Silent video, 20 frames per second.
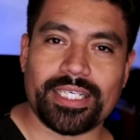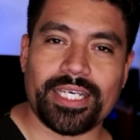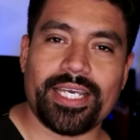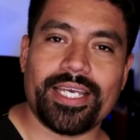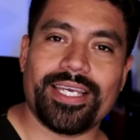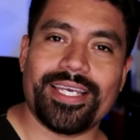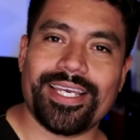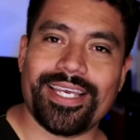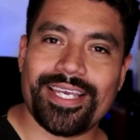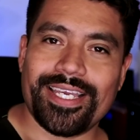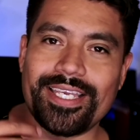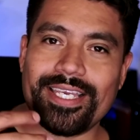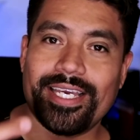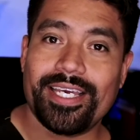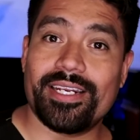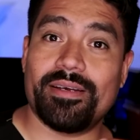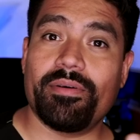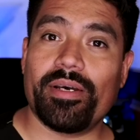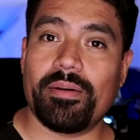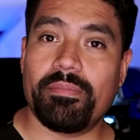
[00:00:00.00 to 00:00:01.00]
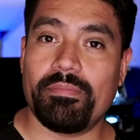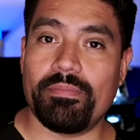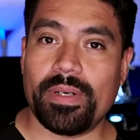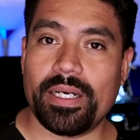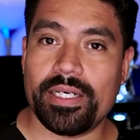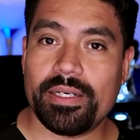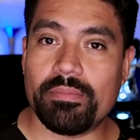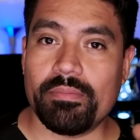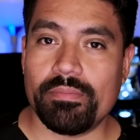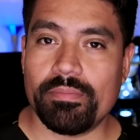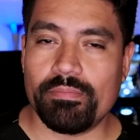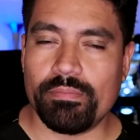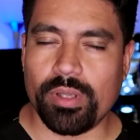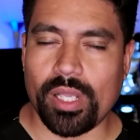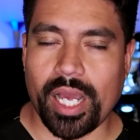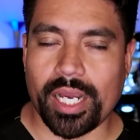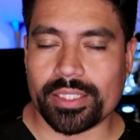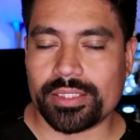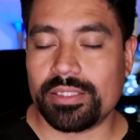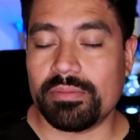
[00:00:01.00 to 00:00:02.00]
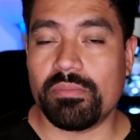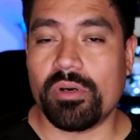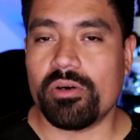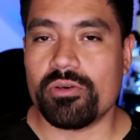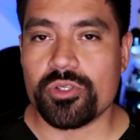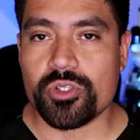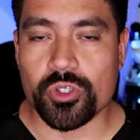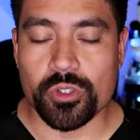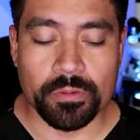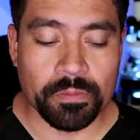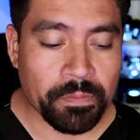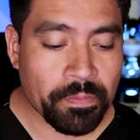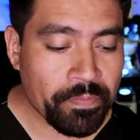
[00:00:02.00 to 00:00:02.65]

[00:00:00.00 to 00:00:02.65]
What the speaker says: a blocked emotion.